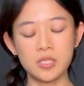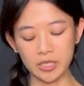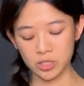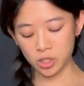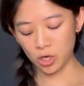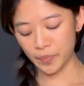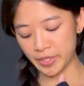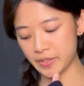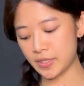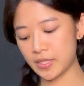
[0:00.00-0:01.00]
next top,
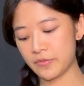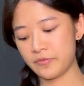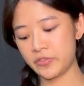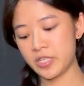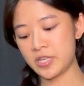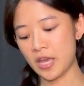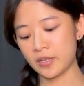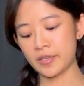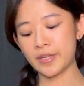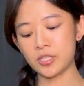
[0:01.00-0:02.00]
it's this V-neck
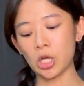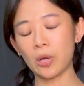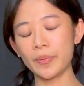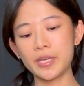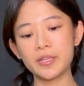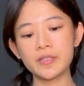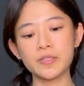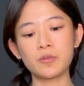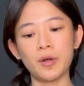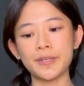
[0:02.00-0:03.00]
knit top. It is
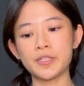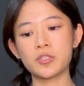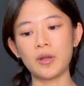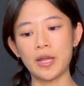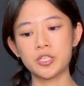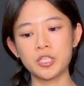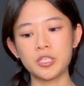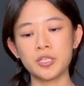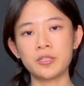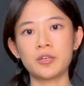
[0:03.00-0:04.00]
quite
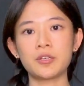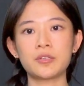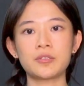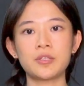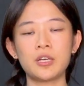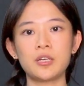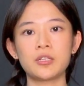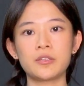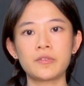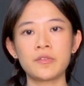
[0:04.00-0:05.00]
scratchy,
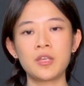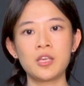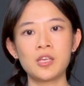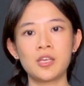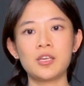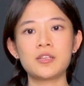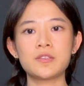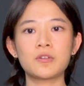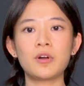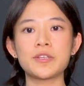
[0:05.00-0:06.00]
it is a
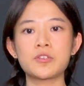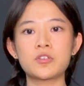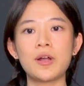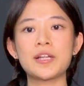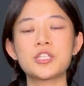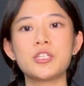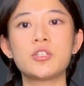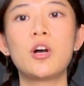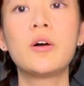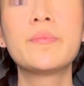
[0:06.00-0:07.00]
quite scratchy
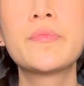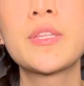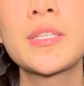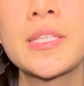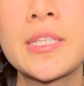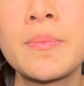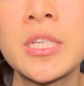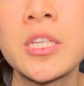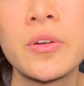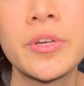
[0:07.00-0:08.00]
top. This is the
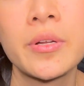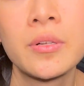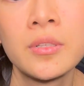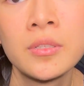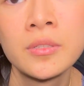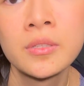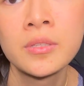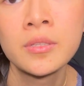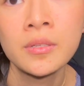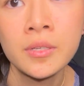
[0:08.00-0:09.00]
material.
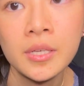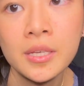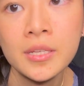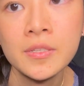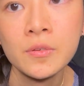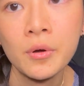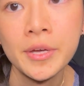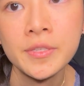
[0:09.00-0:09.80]
It is quite